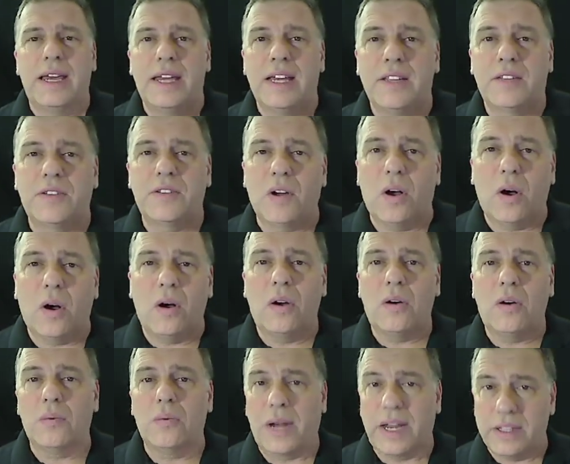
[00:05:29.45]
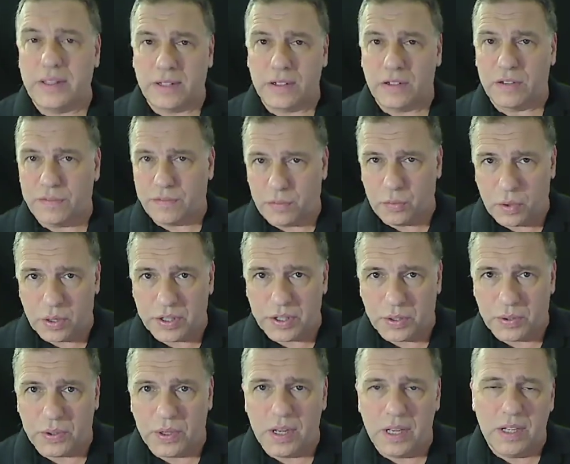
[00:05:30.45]
It's all right there for
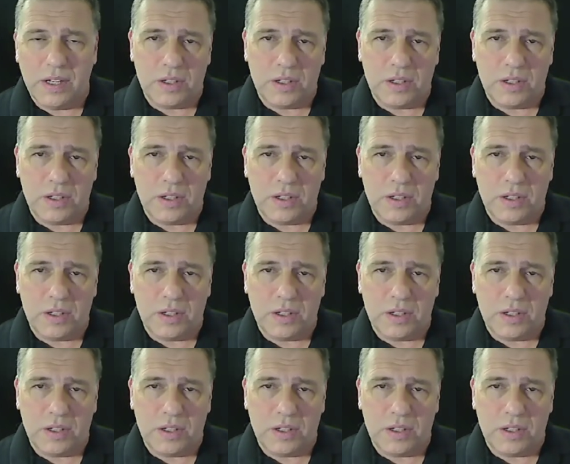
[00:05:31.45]
you.